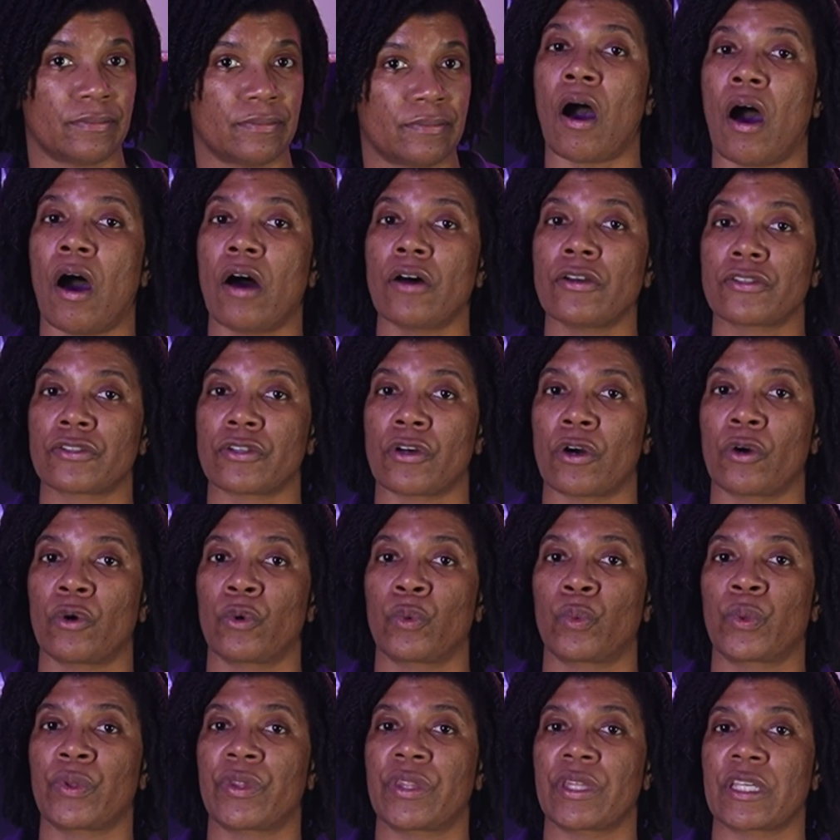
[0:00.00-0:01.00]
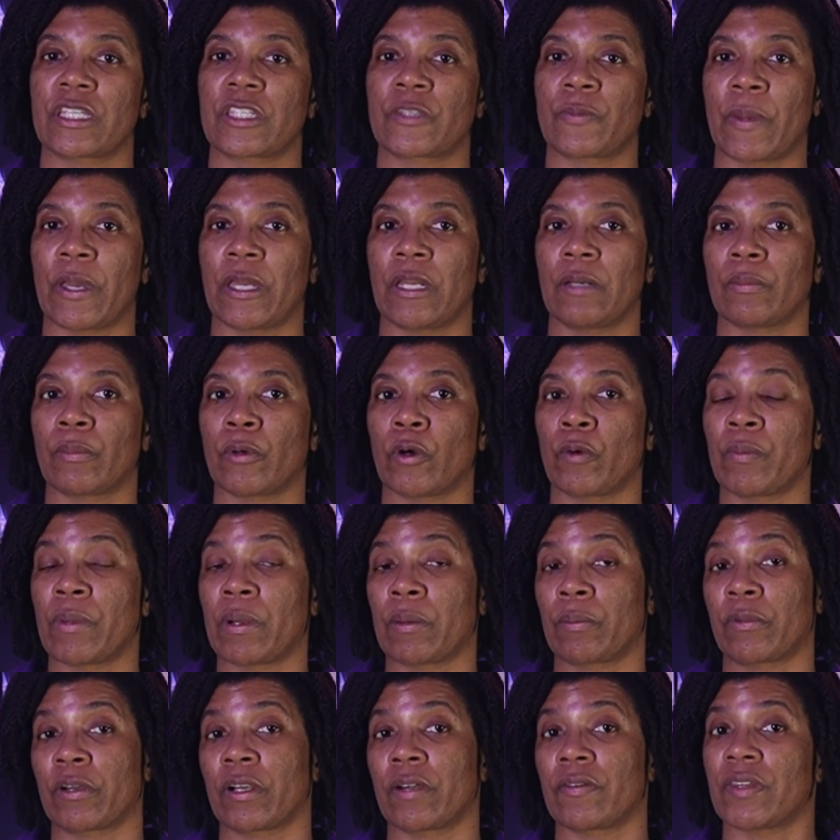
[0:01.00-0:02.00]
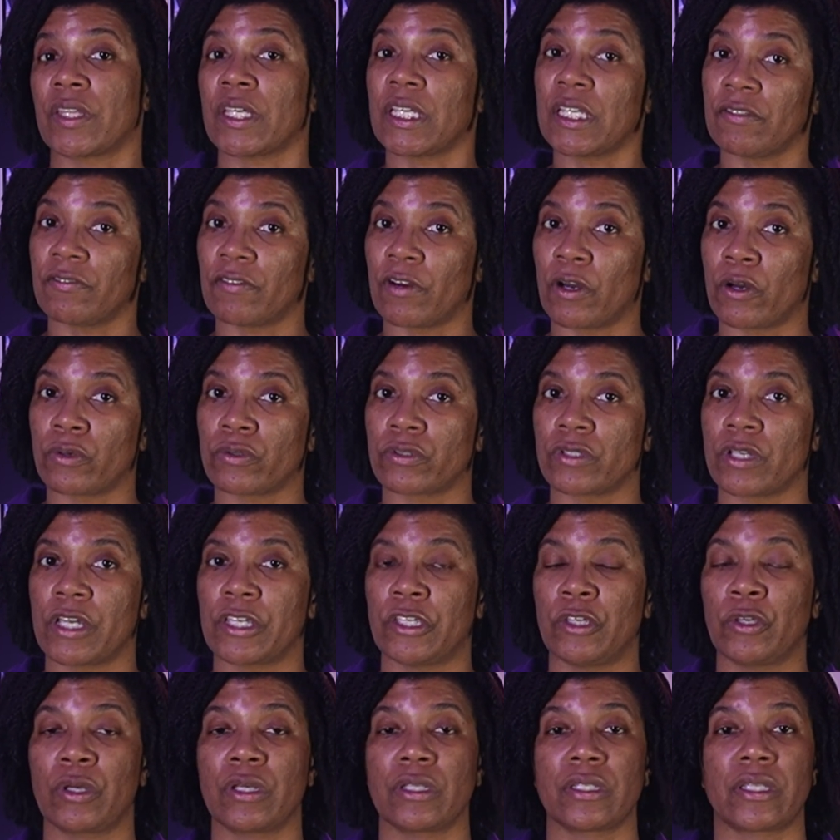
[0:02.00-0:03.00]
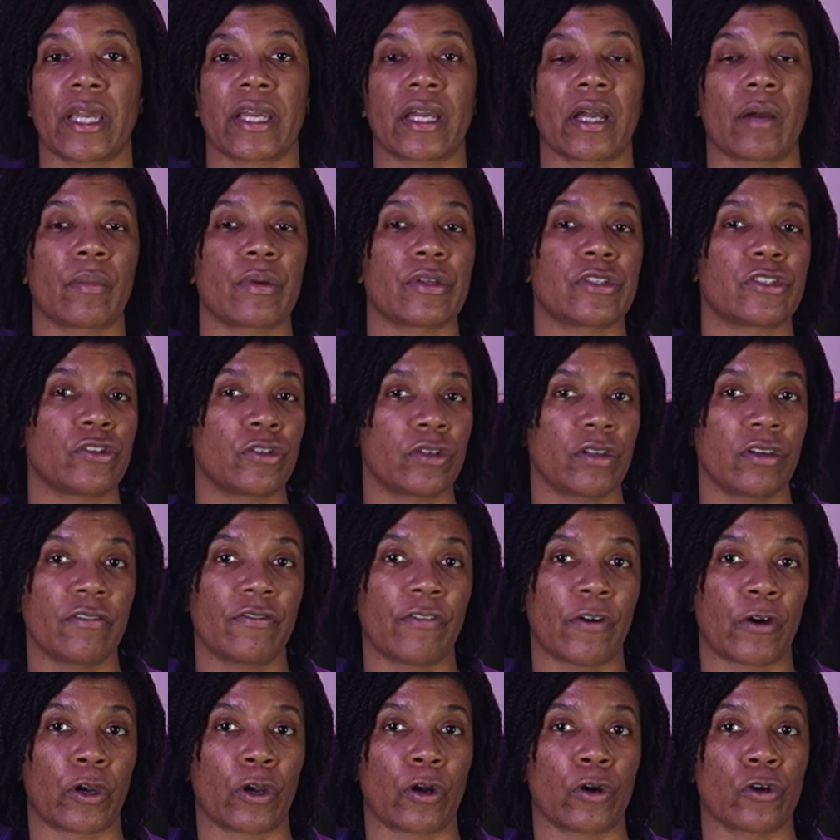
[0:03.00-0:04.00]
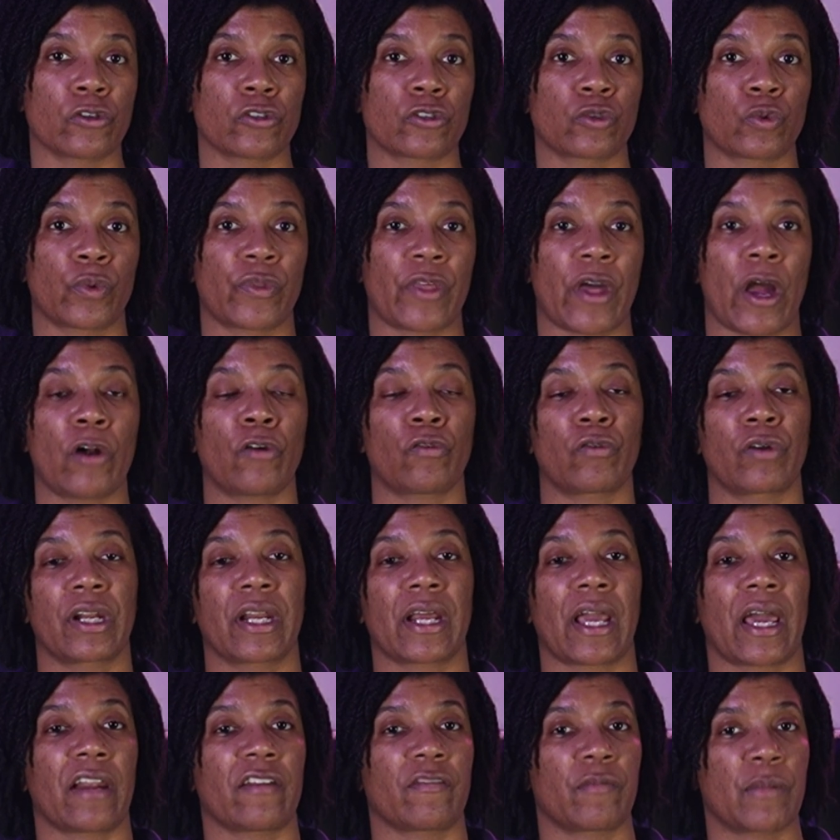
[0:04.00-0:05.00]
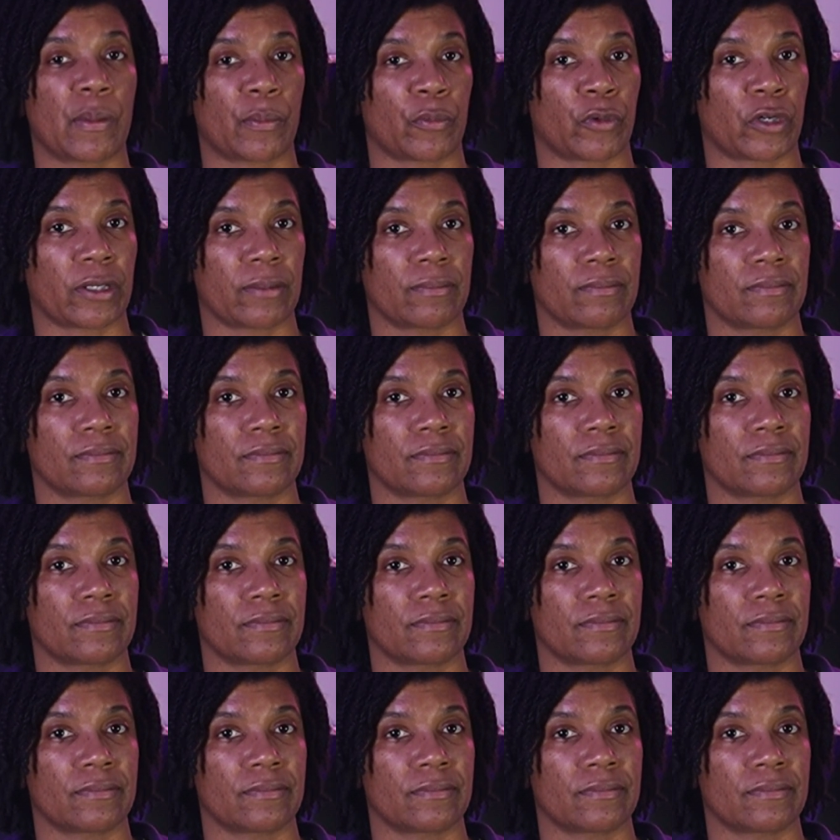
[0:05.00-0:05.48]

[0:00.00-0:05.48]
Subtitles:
Also, with the expandable memory of the Evos, you can take a bazillion photos without running out of memory.